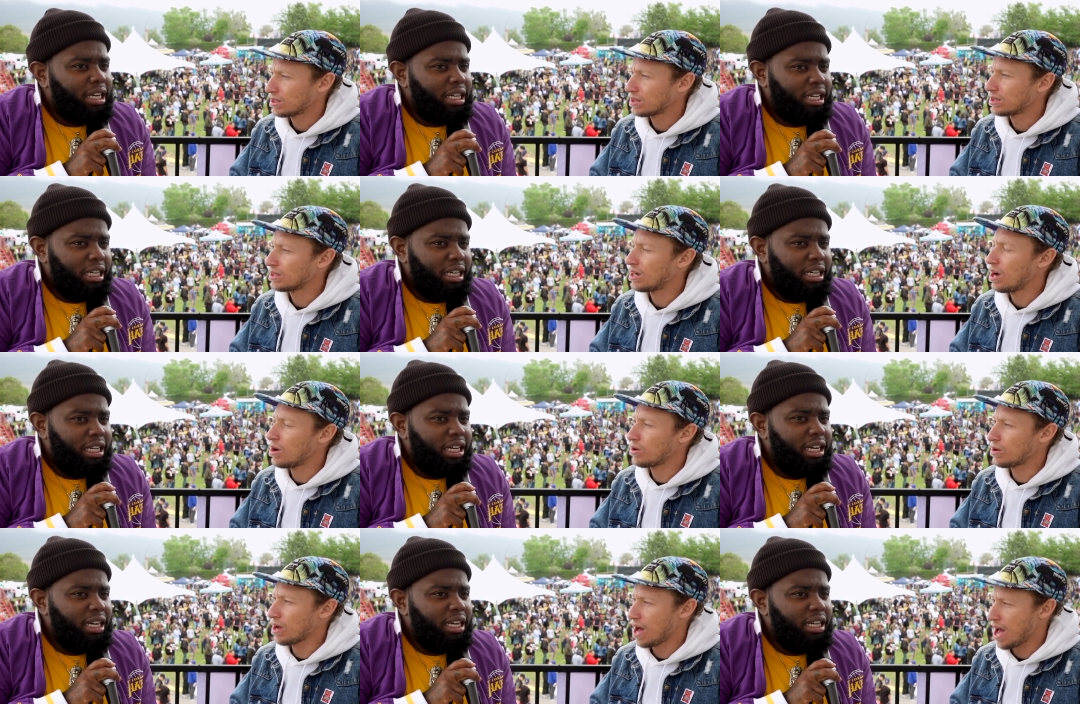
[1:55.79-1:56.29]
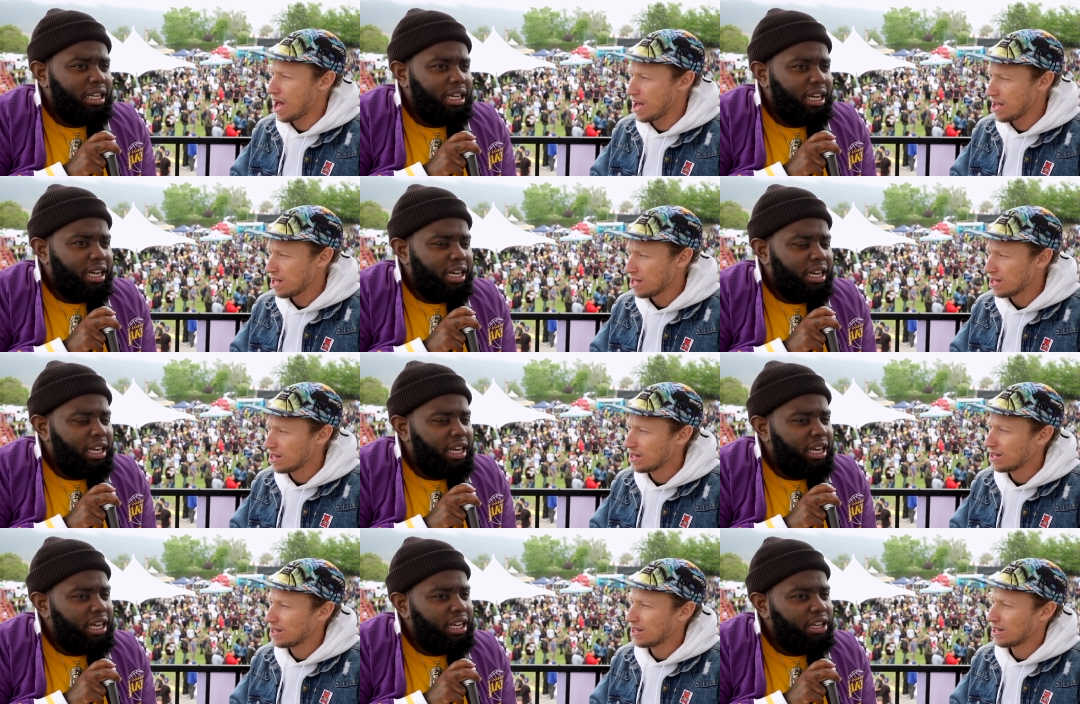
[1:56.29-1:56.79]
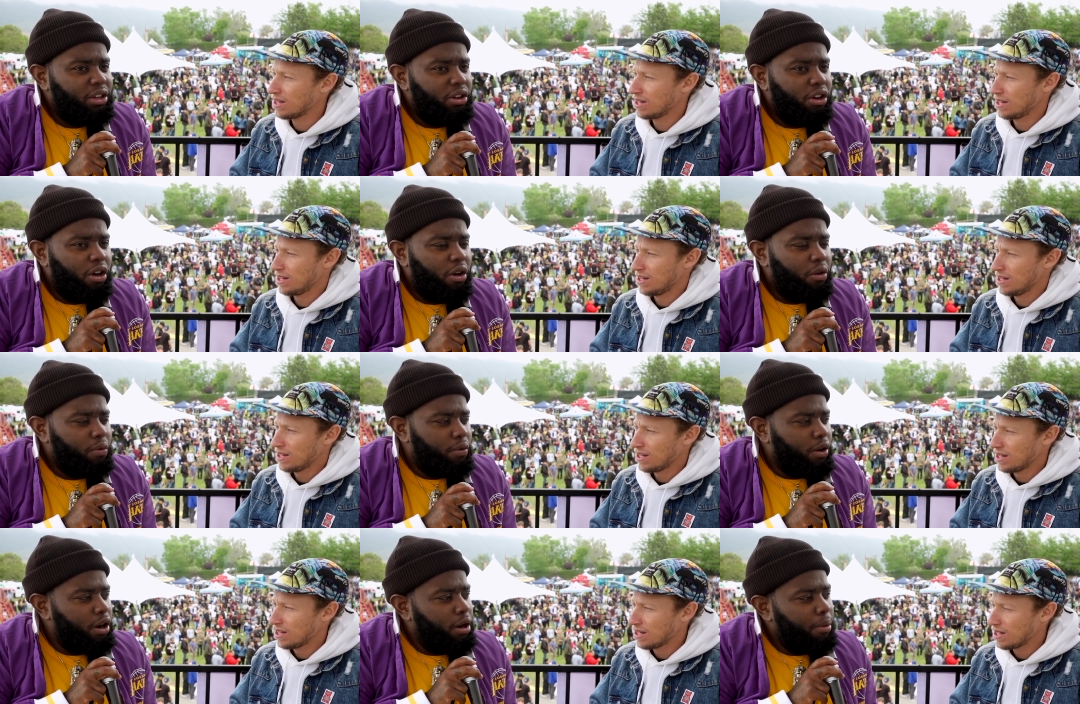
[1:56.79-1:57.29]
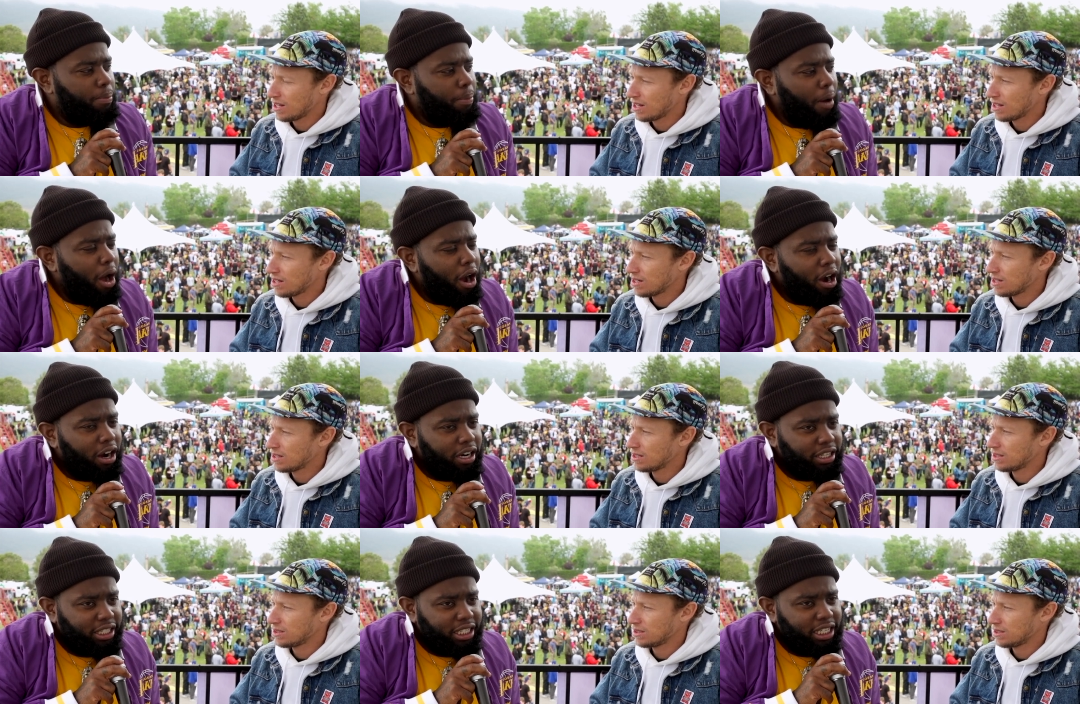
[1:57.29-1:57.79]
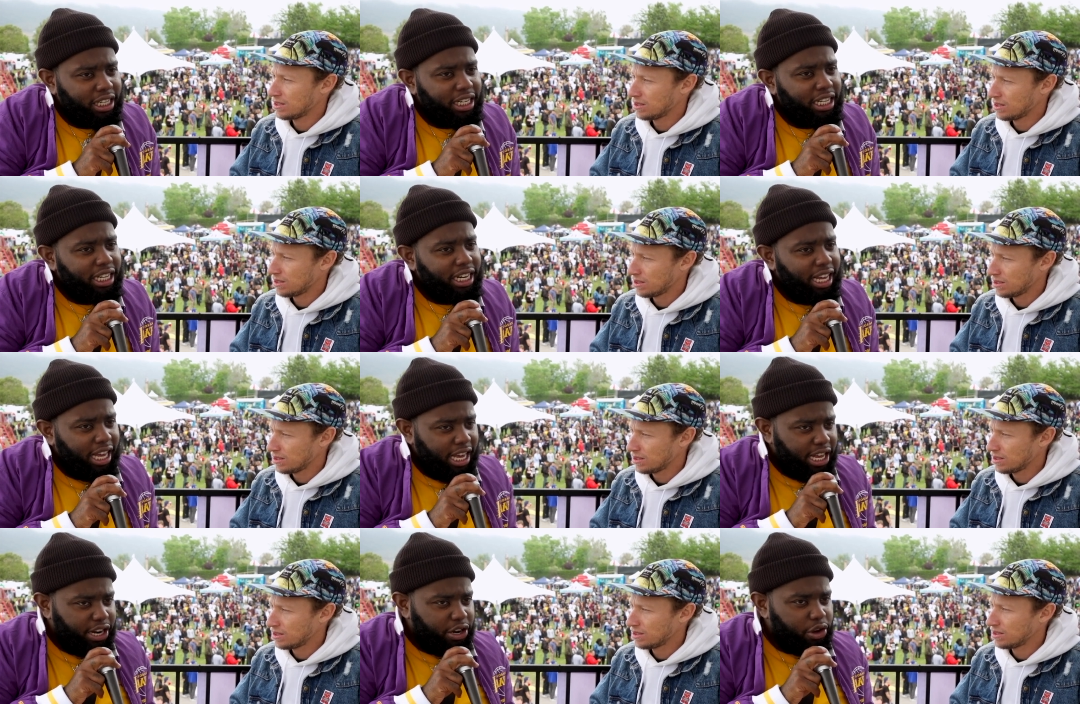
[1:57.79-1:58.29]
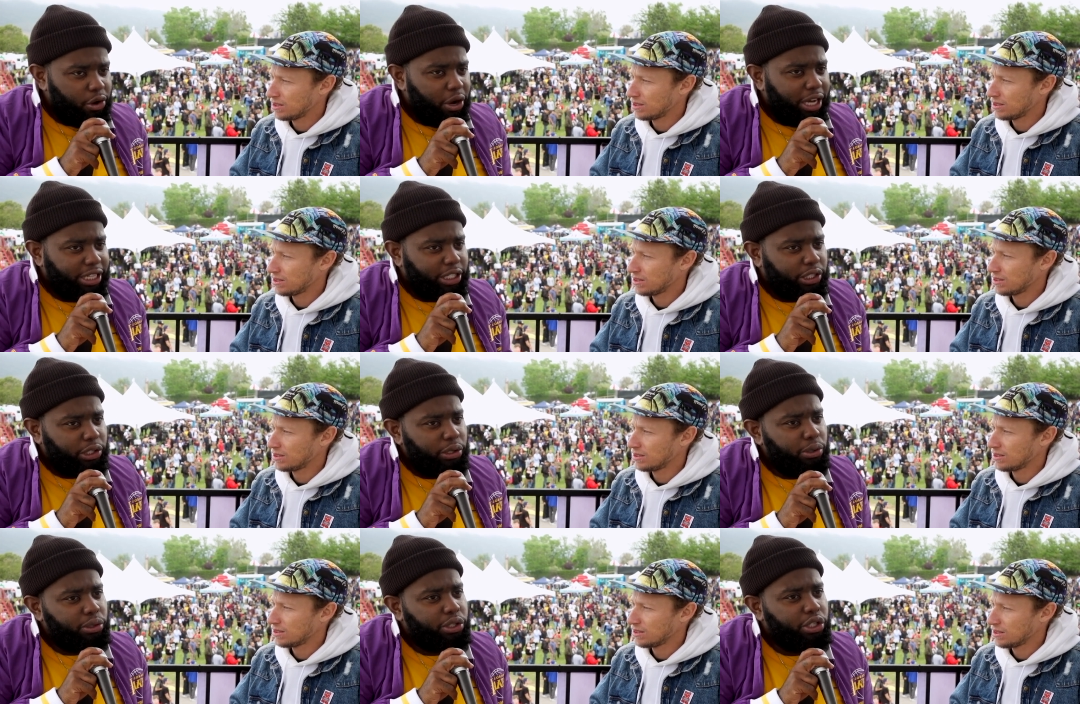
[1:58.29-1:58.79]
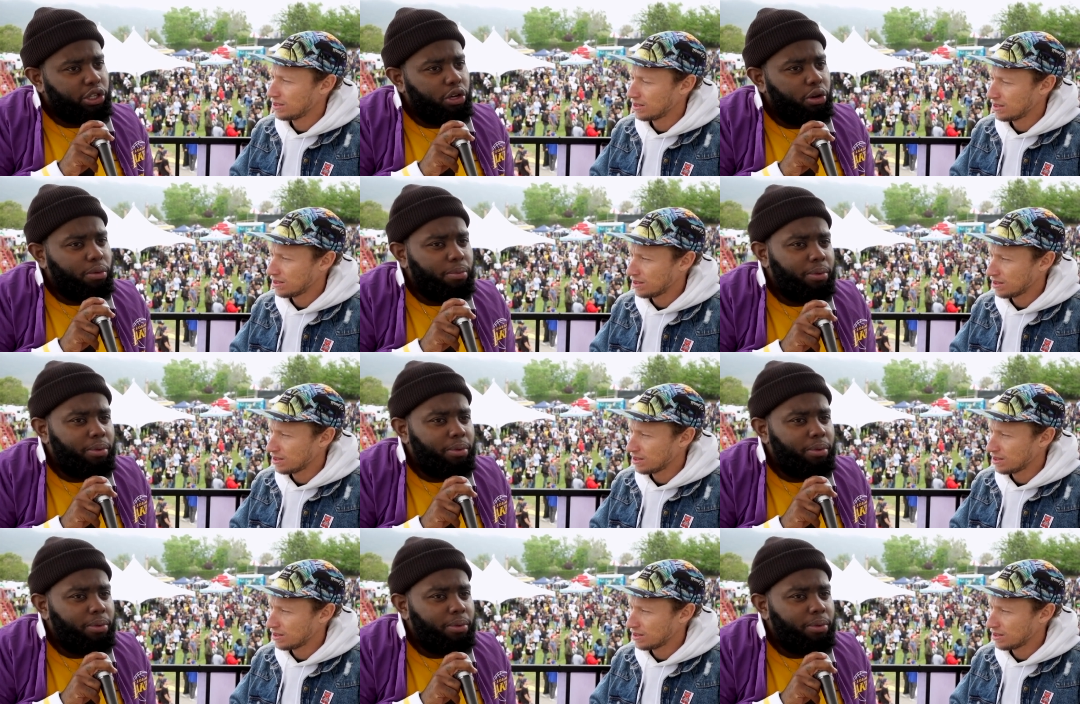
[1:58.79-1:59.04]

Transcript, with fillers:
Speaker 1: And, okay. And, and, you know, real bars. He need to hit new at two too.